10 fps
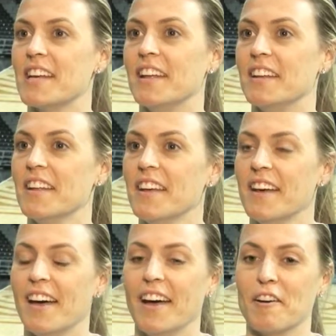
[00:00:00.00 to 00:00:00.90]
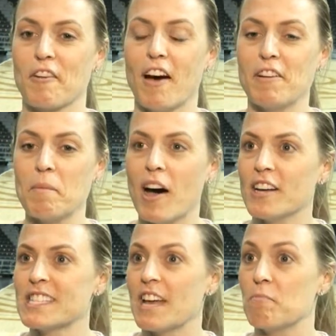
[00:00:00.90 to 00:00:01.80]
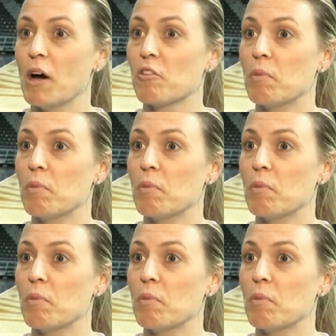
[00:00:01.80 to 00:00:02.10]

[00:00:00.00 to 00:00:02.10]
and Ravi Moss have both